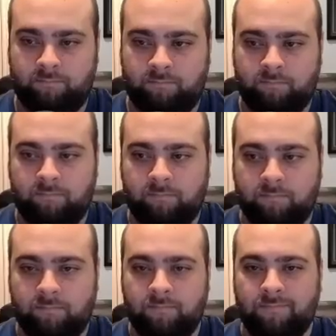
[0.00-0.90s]

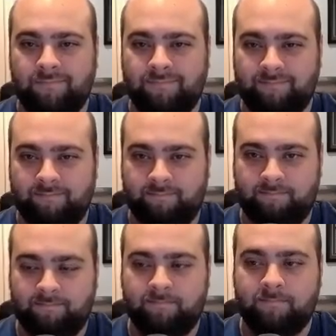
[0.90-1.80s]

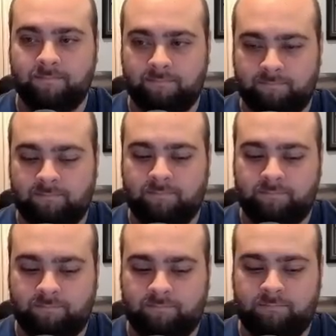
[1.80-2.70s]

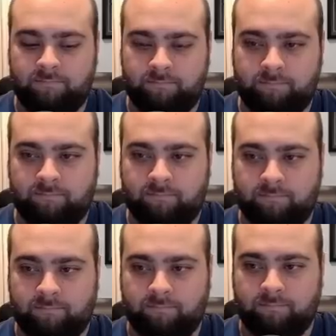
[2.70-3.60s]

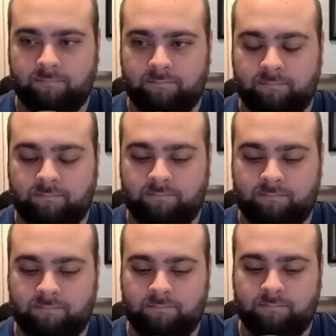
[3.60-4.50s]

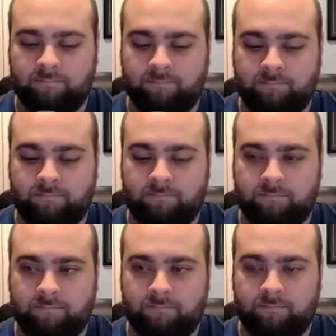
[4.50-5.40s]

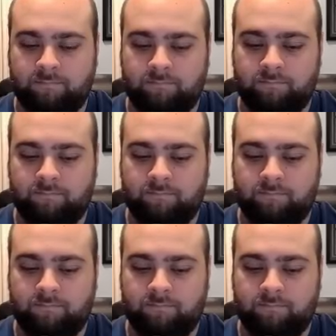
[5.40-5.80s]
[no speech]